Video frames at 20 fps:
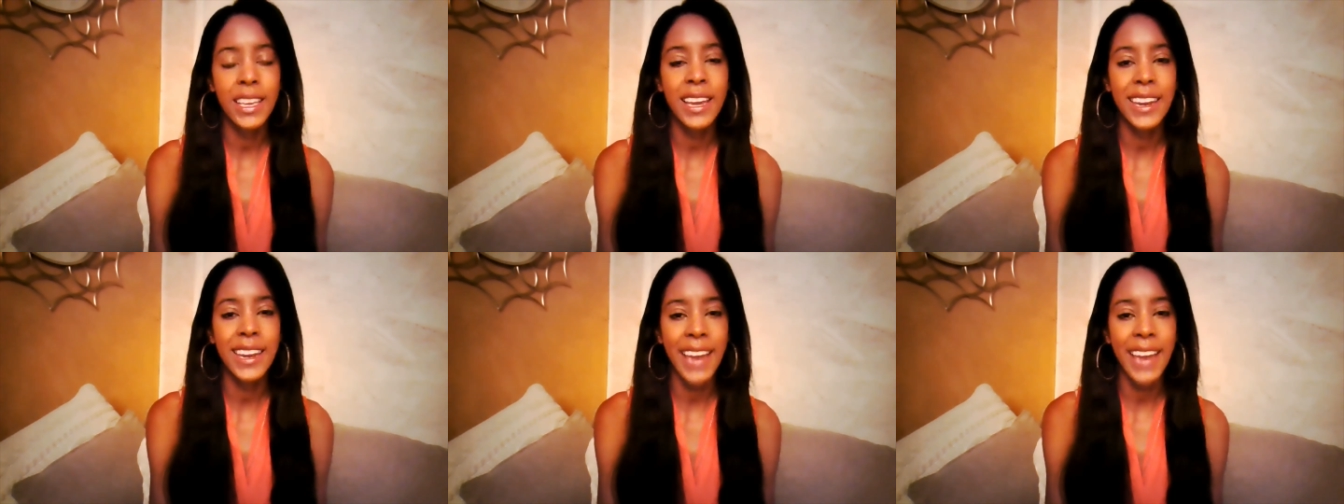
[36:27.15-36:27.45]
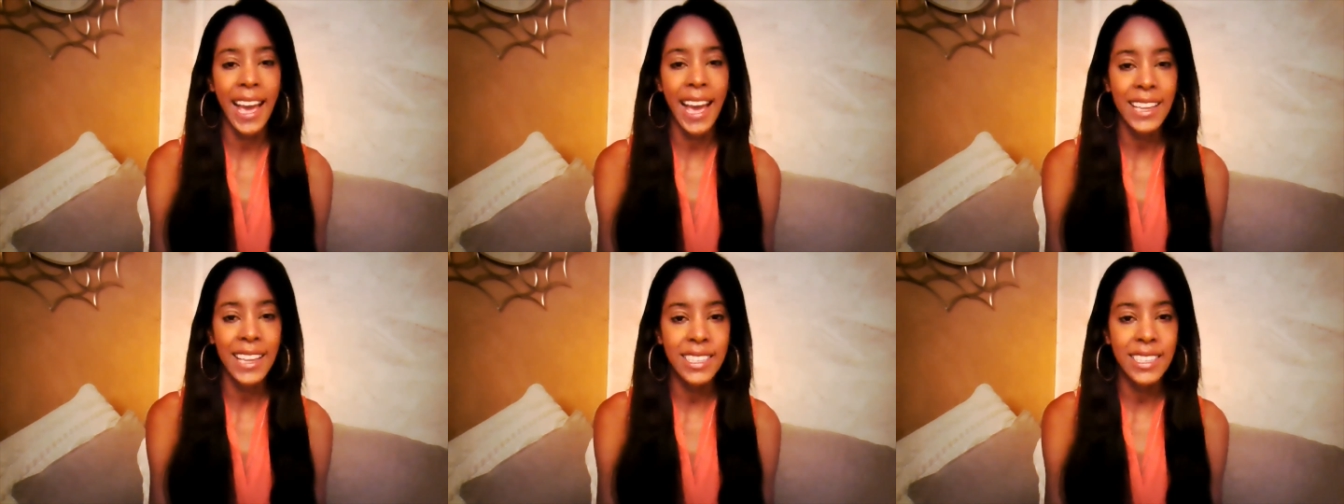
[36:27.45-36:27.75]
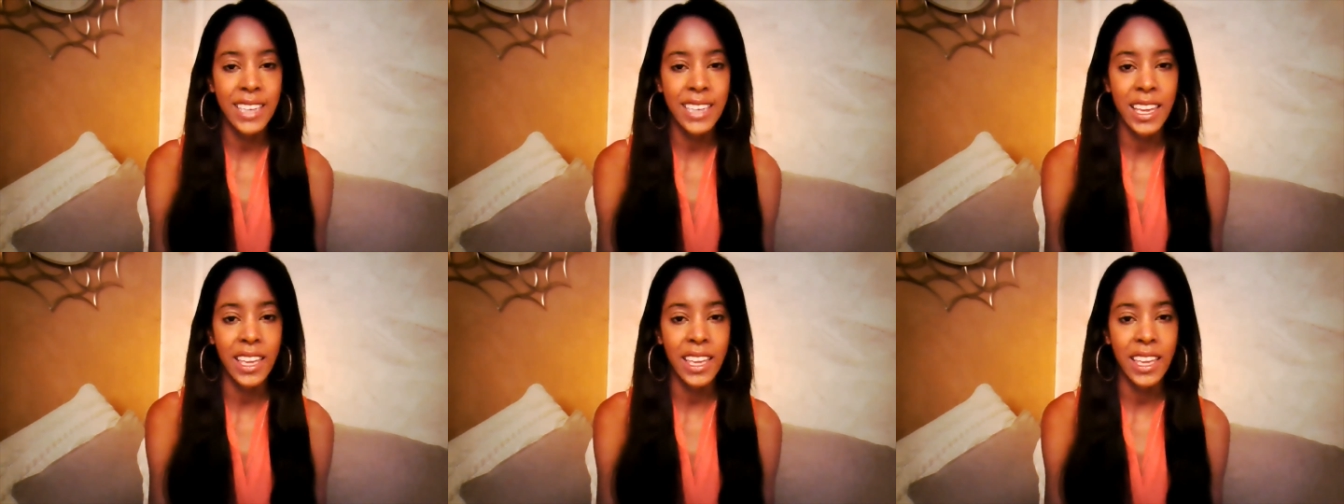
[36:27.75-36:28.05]

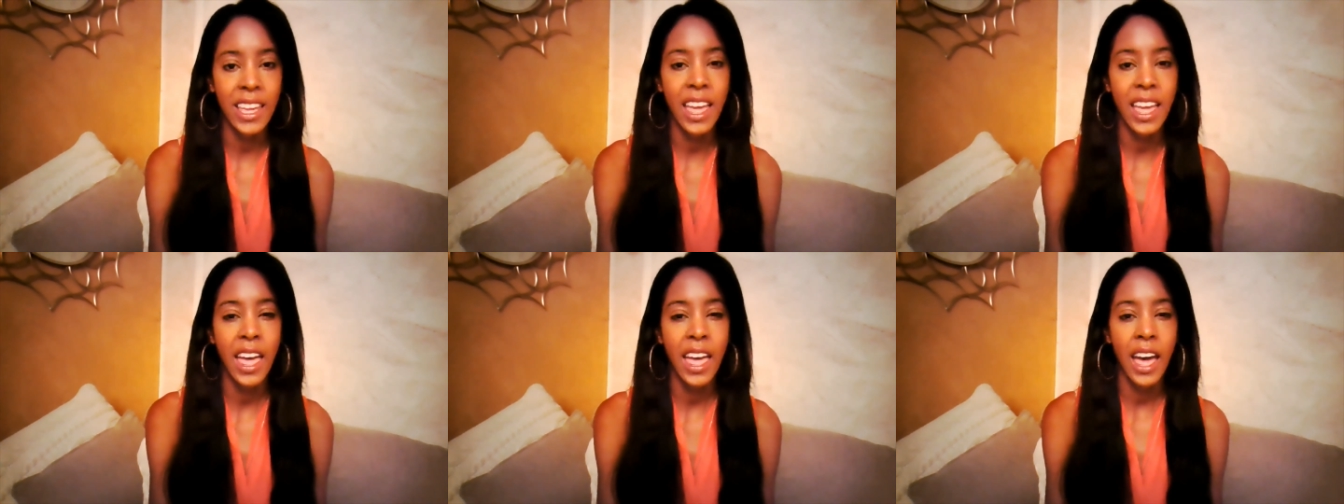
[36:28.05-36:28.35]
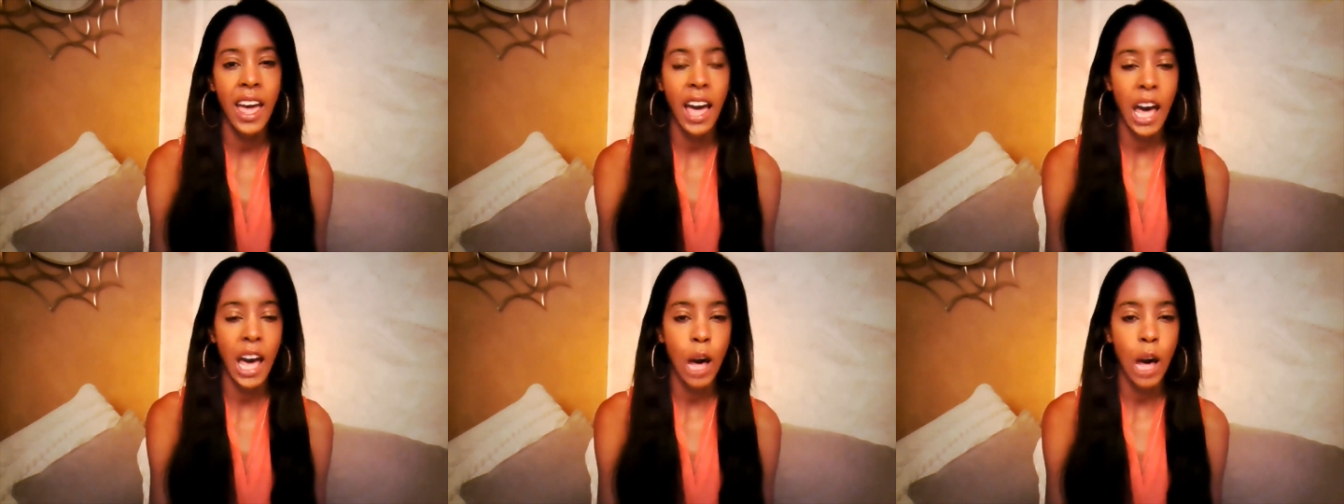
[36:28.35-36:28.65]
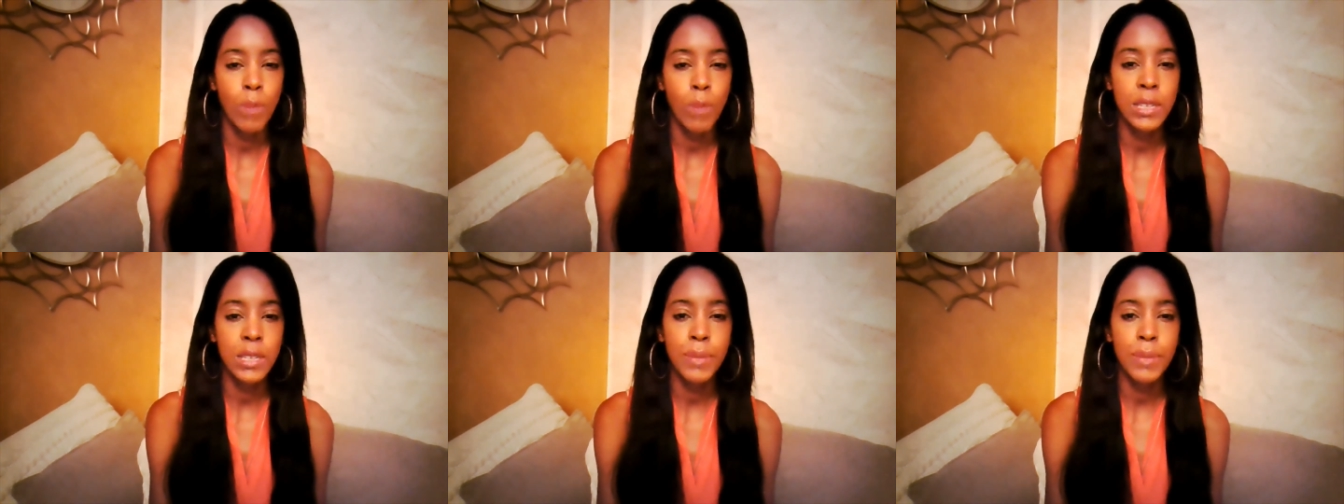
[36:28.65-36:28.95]
connecting
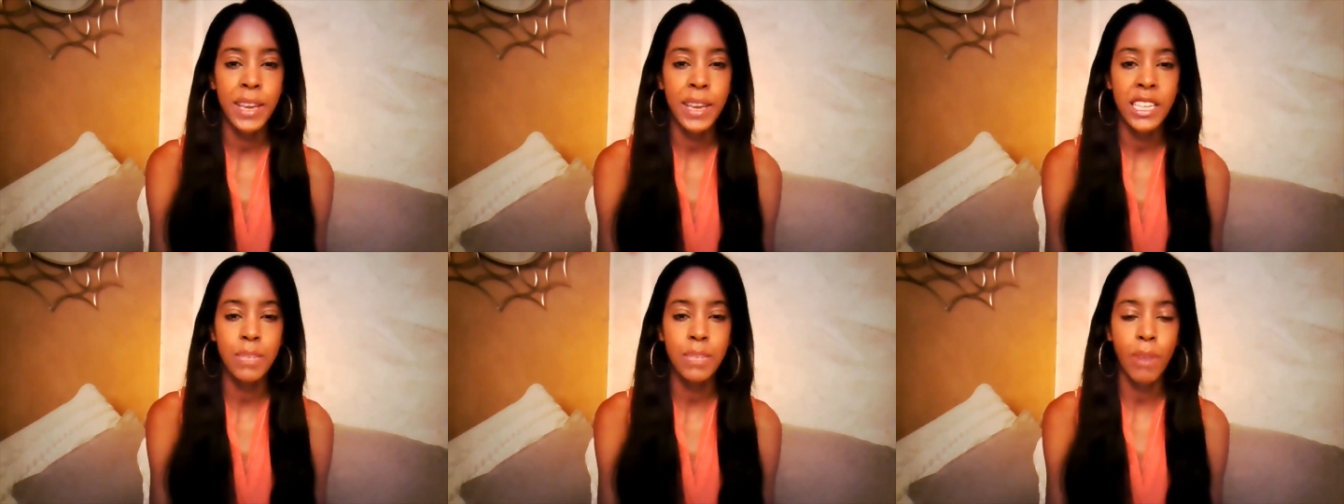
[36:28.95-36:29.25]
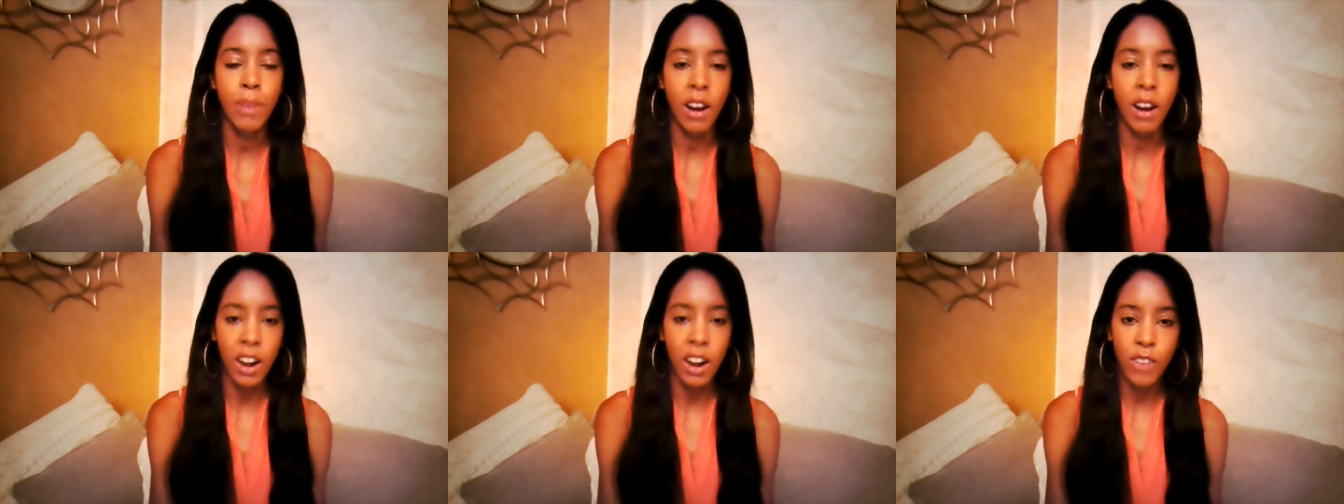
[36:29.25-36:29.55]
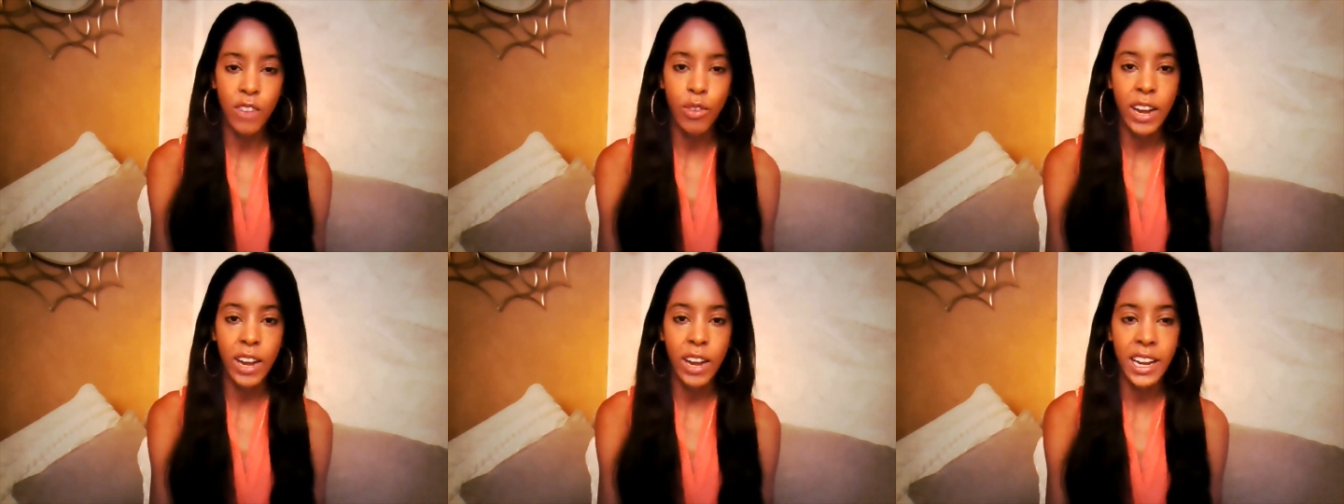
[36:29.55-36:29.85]
helps, because part
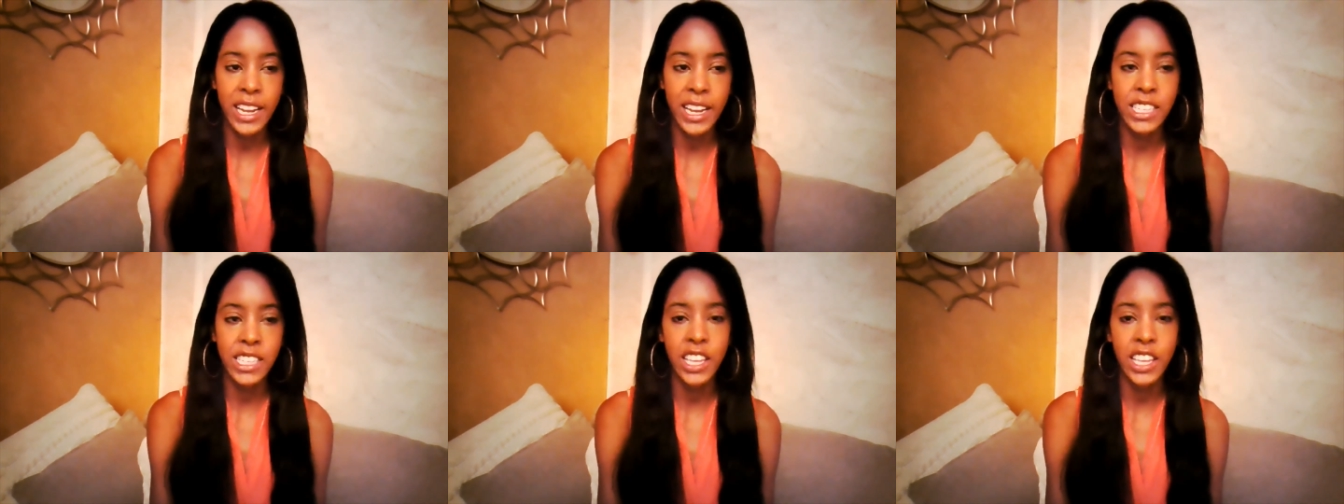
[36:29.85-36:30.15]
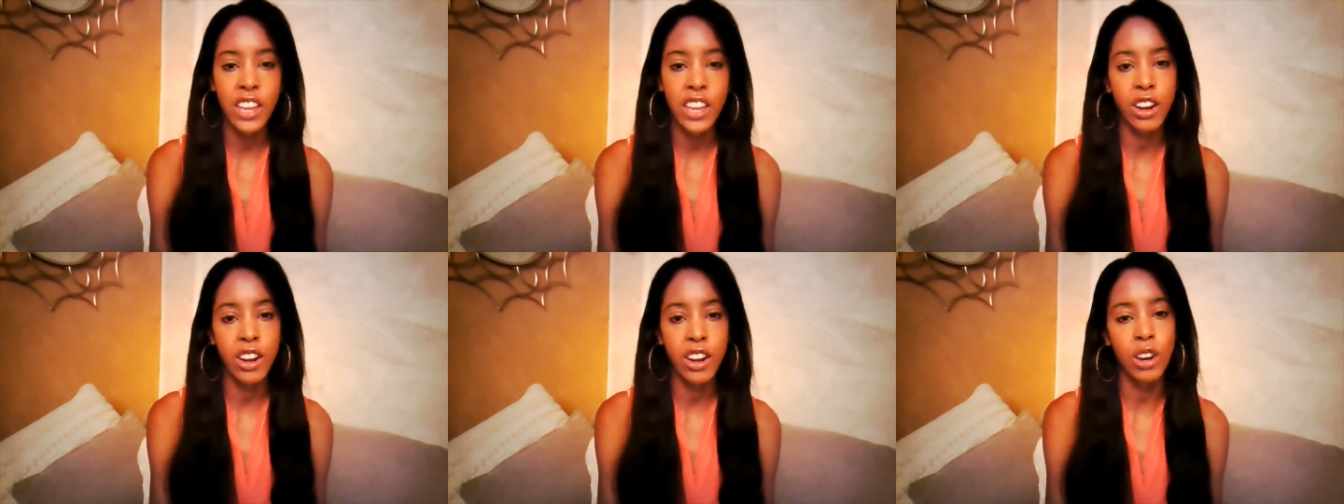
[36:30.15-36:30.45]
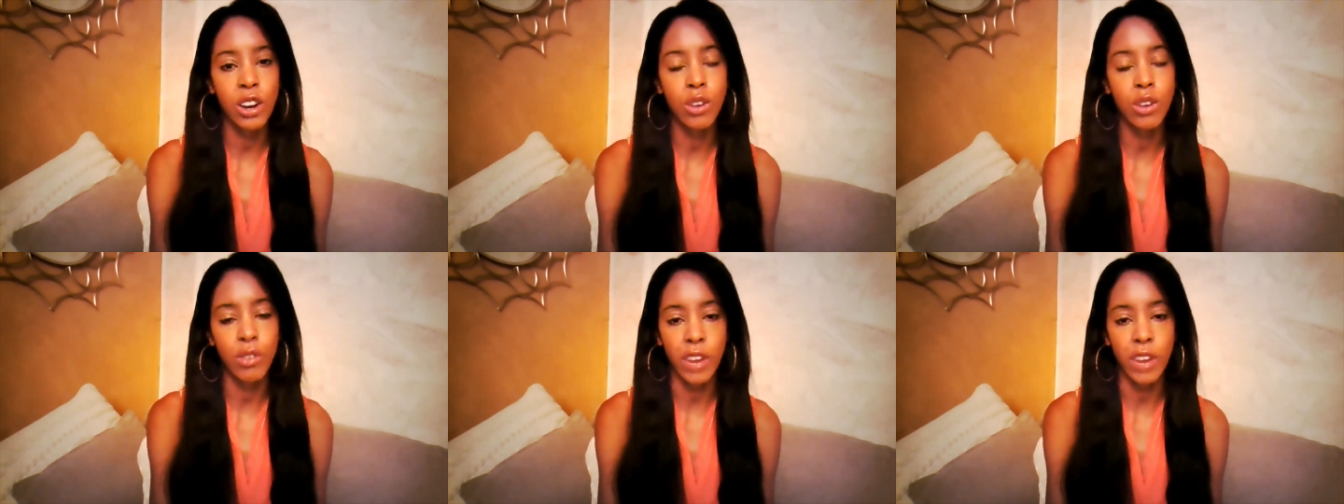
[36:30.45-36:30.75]
of what it is that
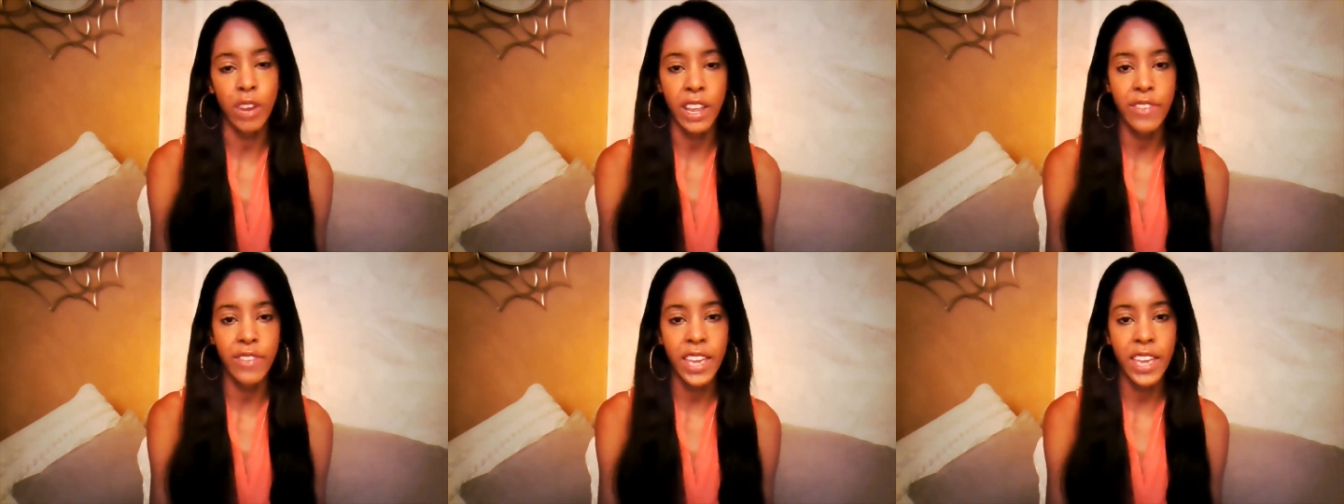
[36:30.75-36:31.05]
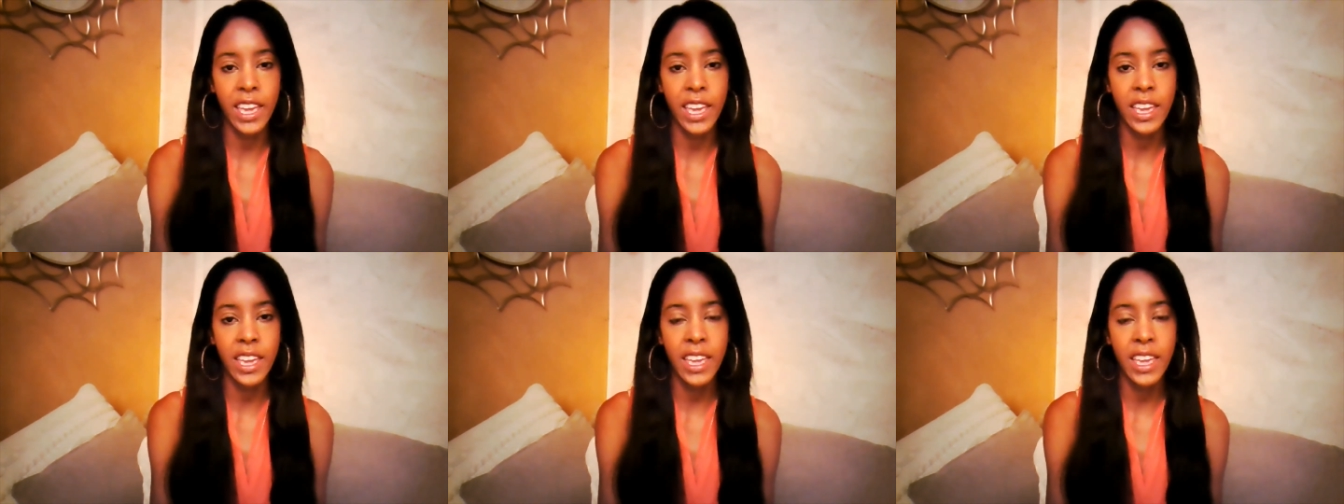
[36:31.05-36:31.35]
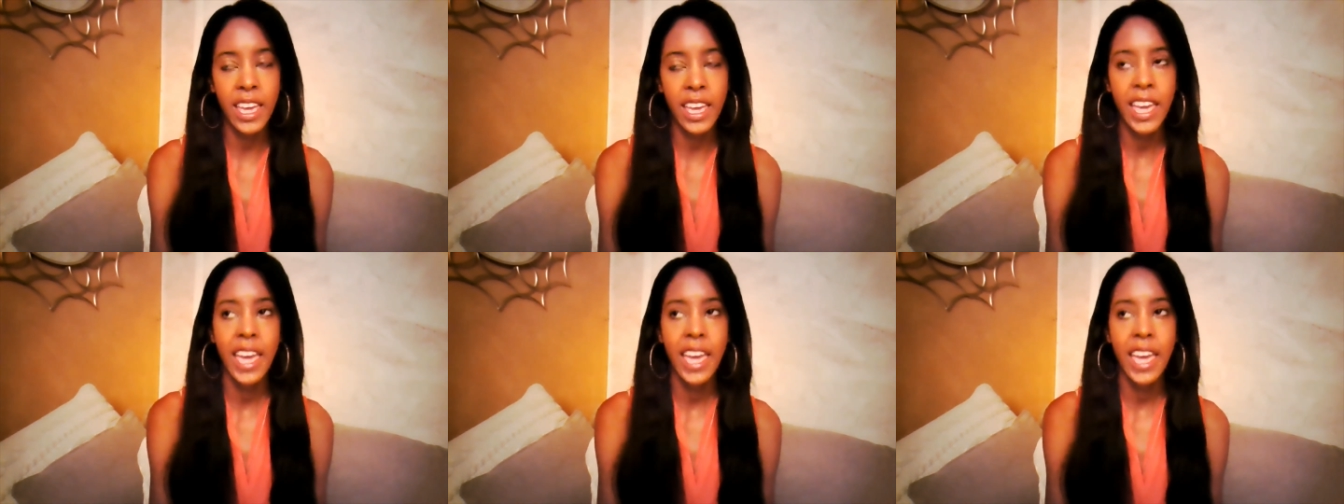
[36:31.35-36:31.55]
you're grieving